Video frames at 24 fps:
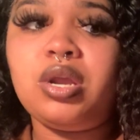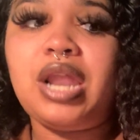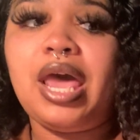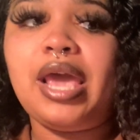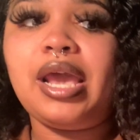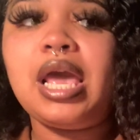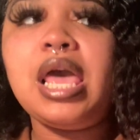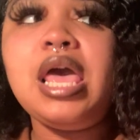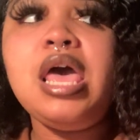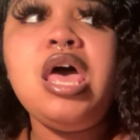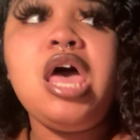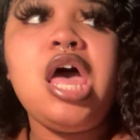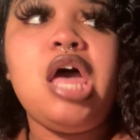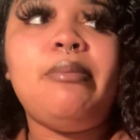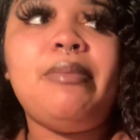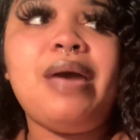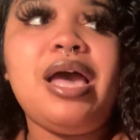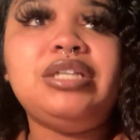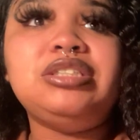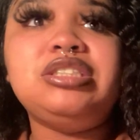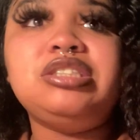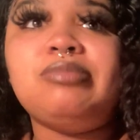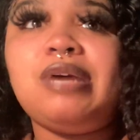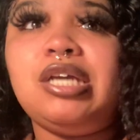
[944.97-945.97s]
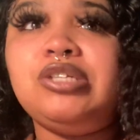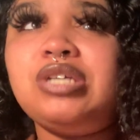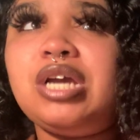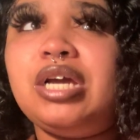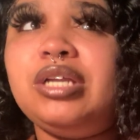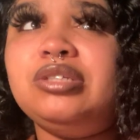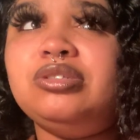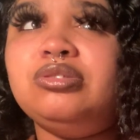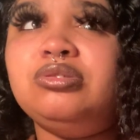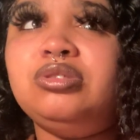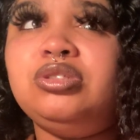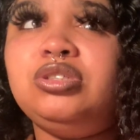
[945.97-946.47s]
Like imagine somebody
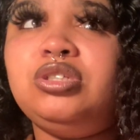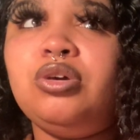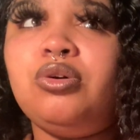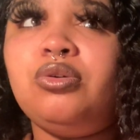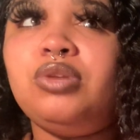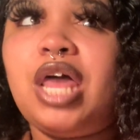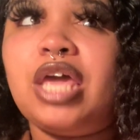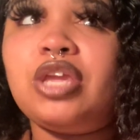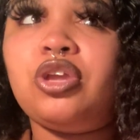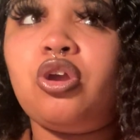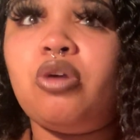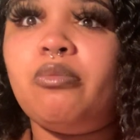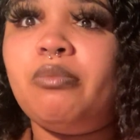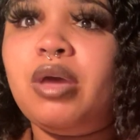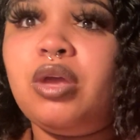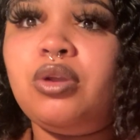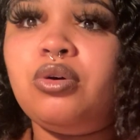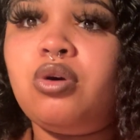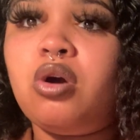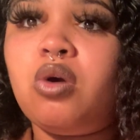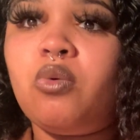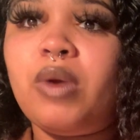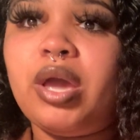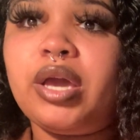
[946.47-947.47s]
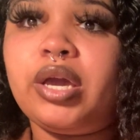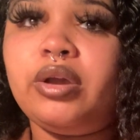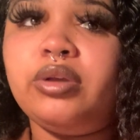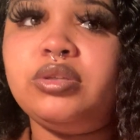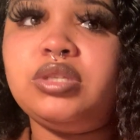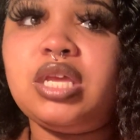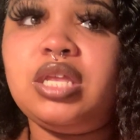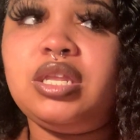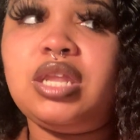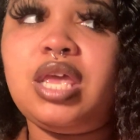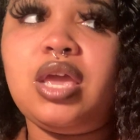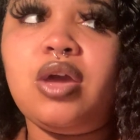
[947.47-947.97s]
trying to steal like your medical records
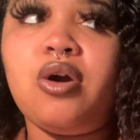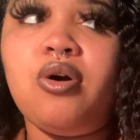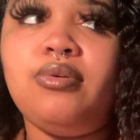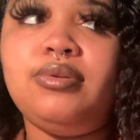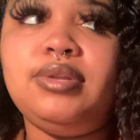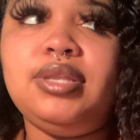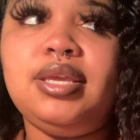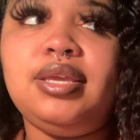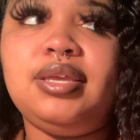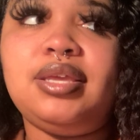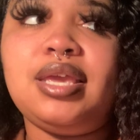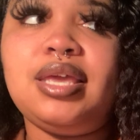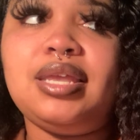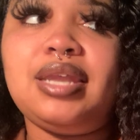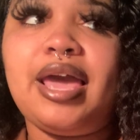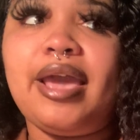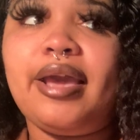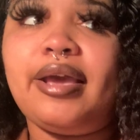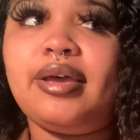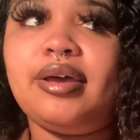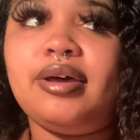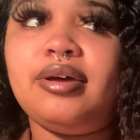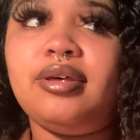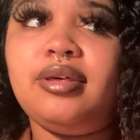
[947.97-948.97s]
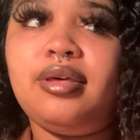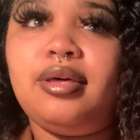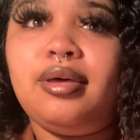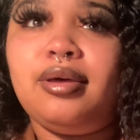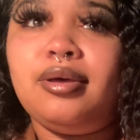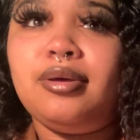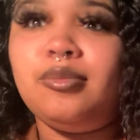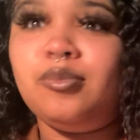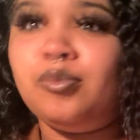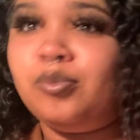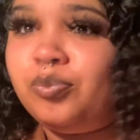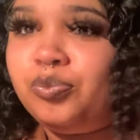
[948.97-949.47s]
and they only get like
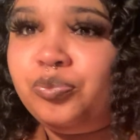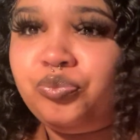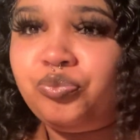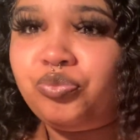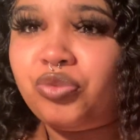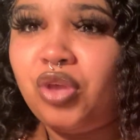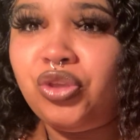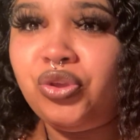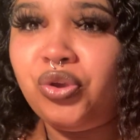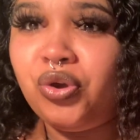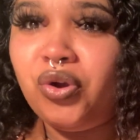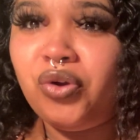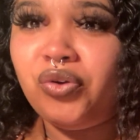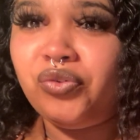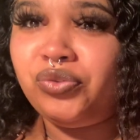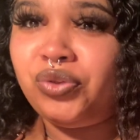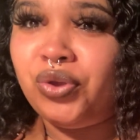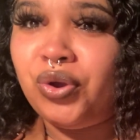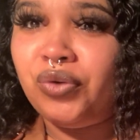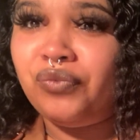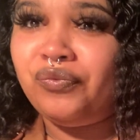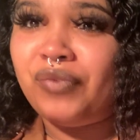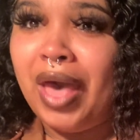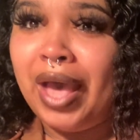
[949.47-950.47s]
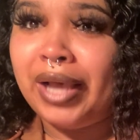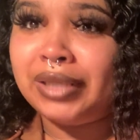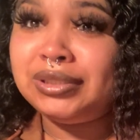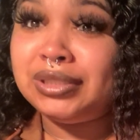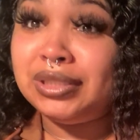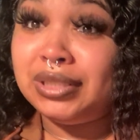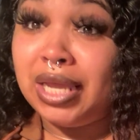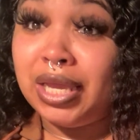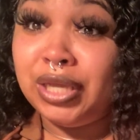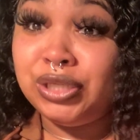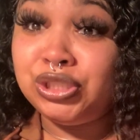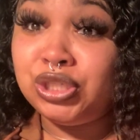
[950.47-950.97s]
um your your
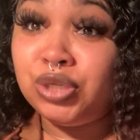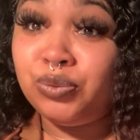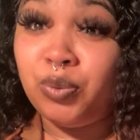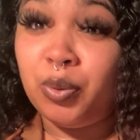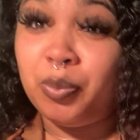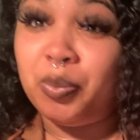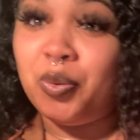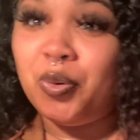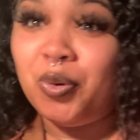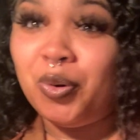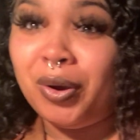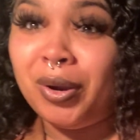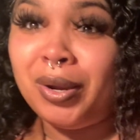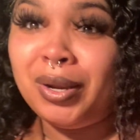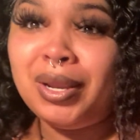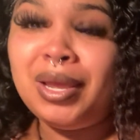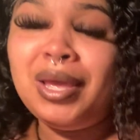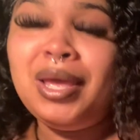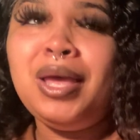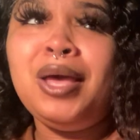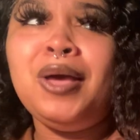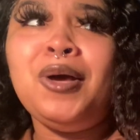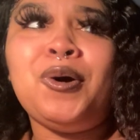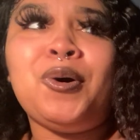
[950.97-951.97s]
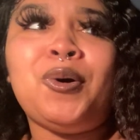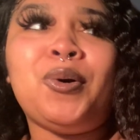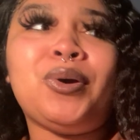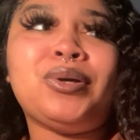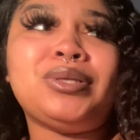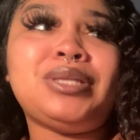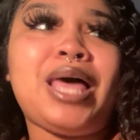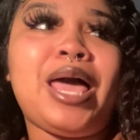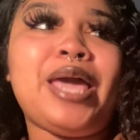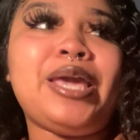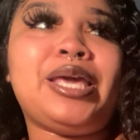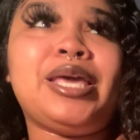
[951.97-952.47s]
vaccination report or
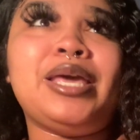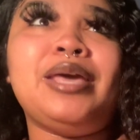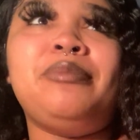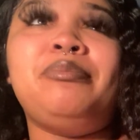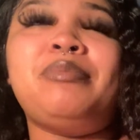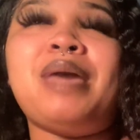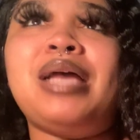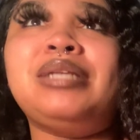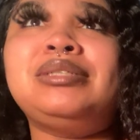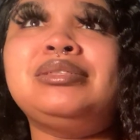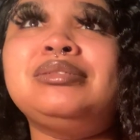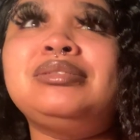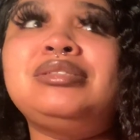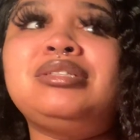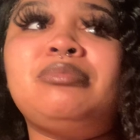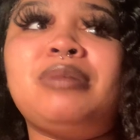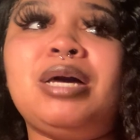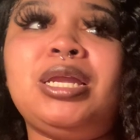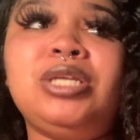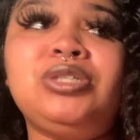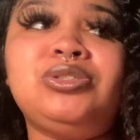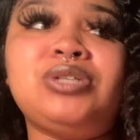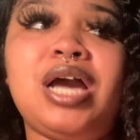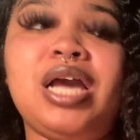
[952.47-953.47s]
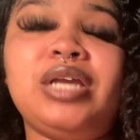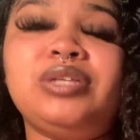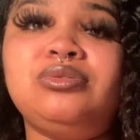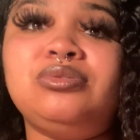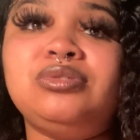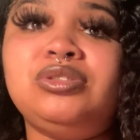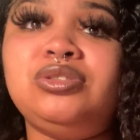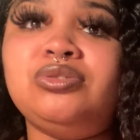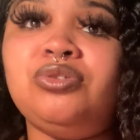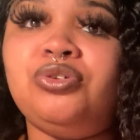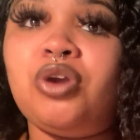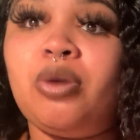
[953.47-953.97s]
like imagine somebody trying to
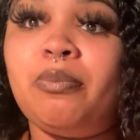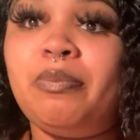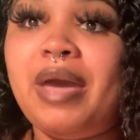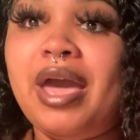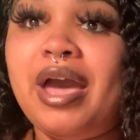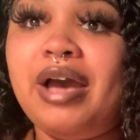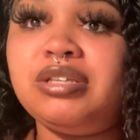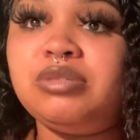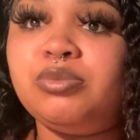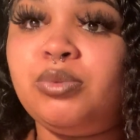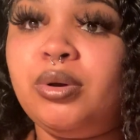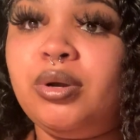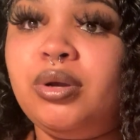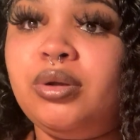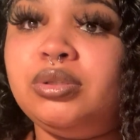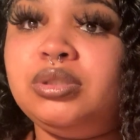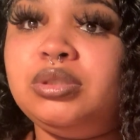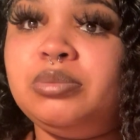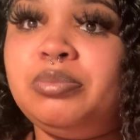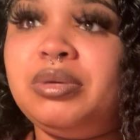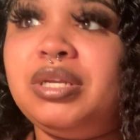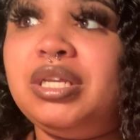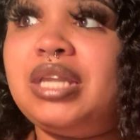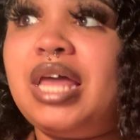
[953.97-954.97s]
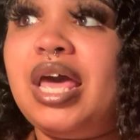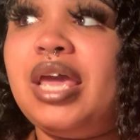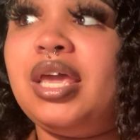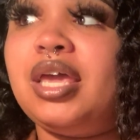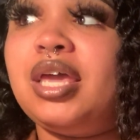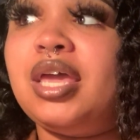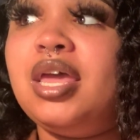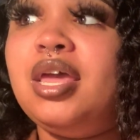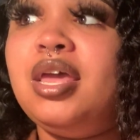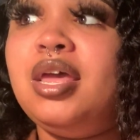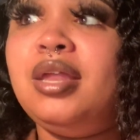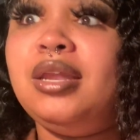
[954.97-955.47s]
steal your passwords but
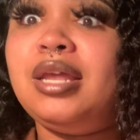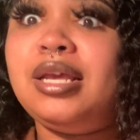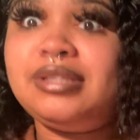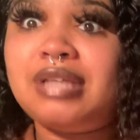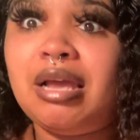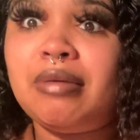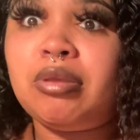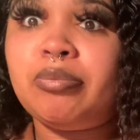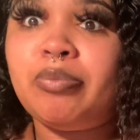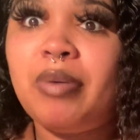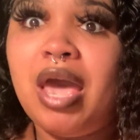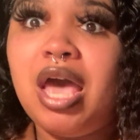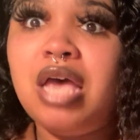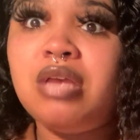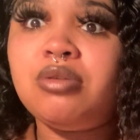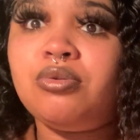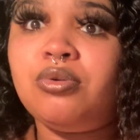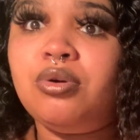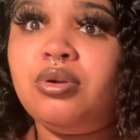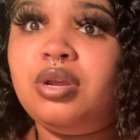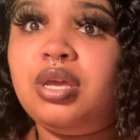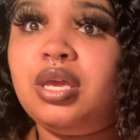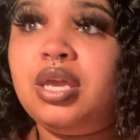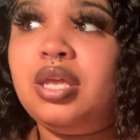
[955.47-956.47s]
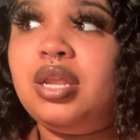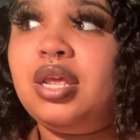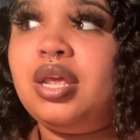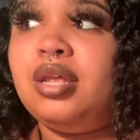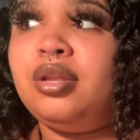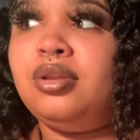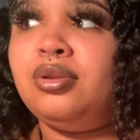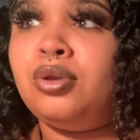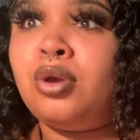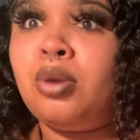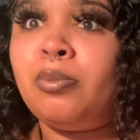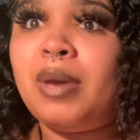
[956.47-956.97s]
like they type the password in
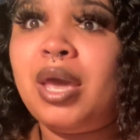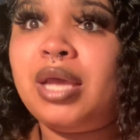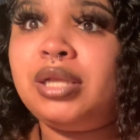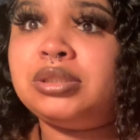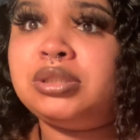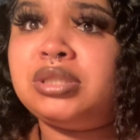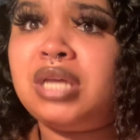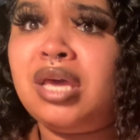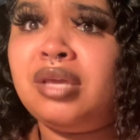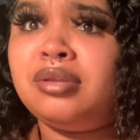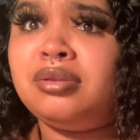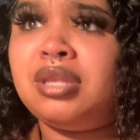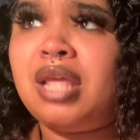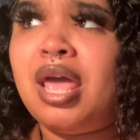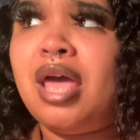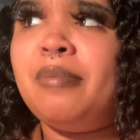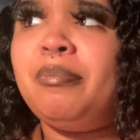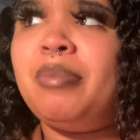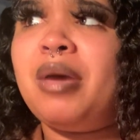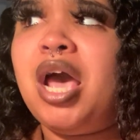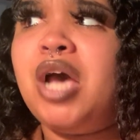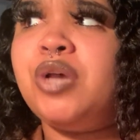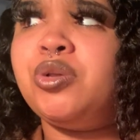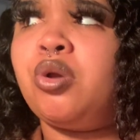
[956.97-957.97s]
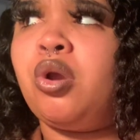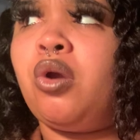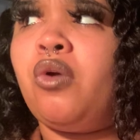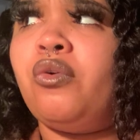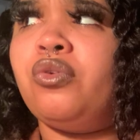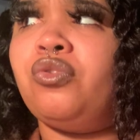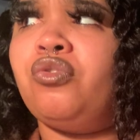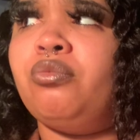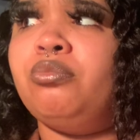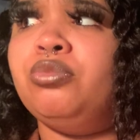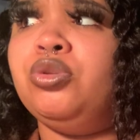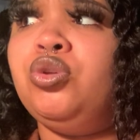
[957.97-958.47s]
and your page is like that password
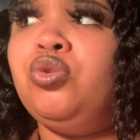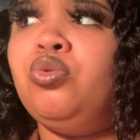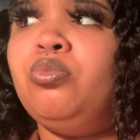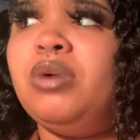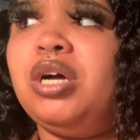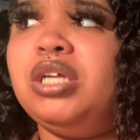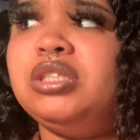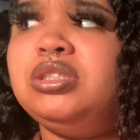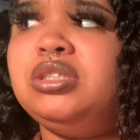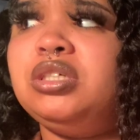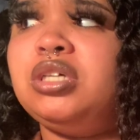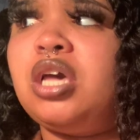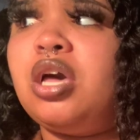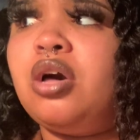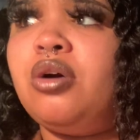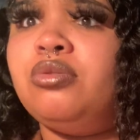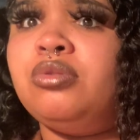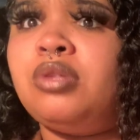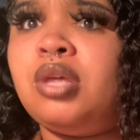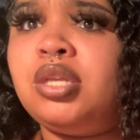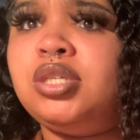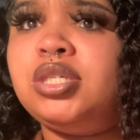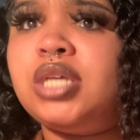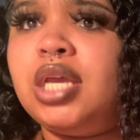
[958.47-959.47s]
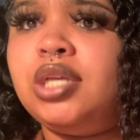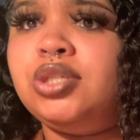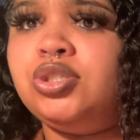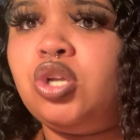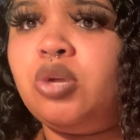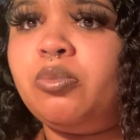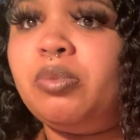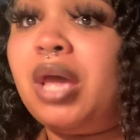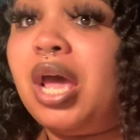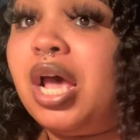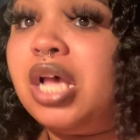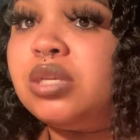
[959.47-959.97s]
was from two months ago they changed their
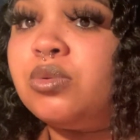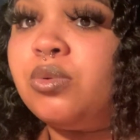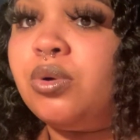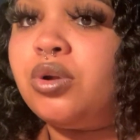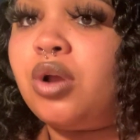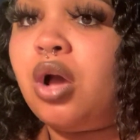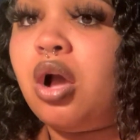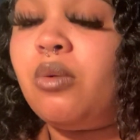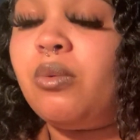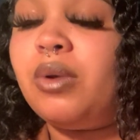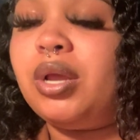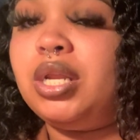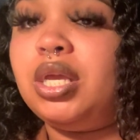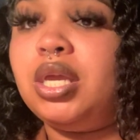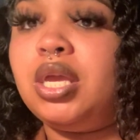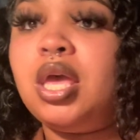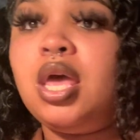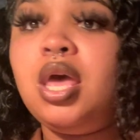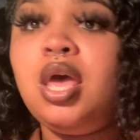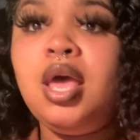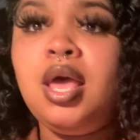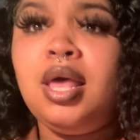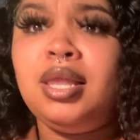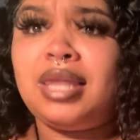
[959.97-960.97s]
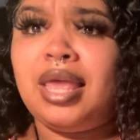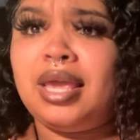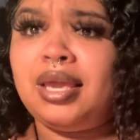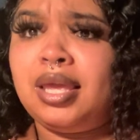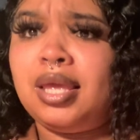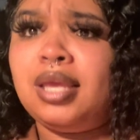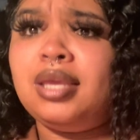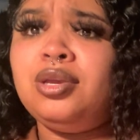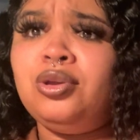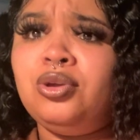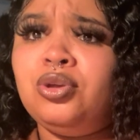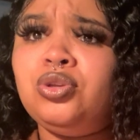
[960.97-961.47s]
password already like
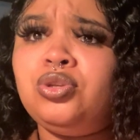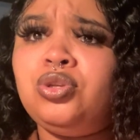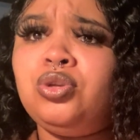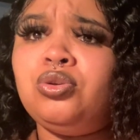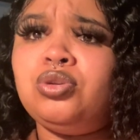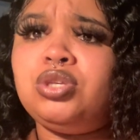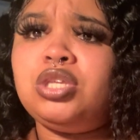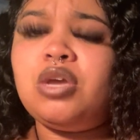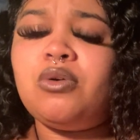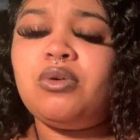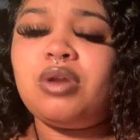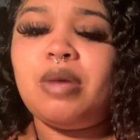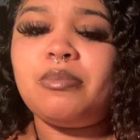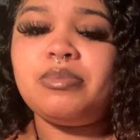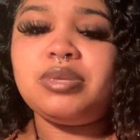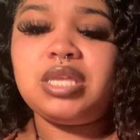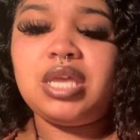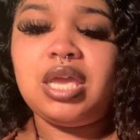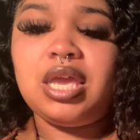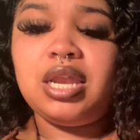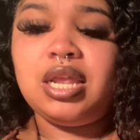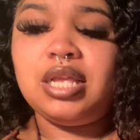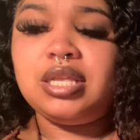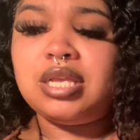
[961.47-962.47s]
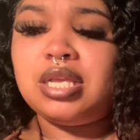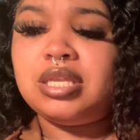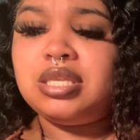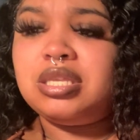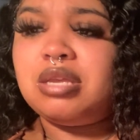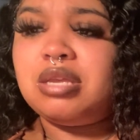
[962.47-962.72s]
you you see what i'm saying it's, it's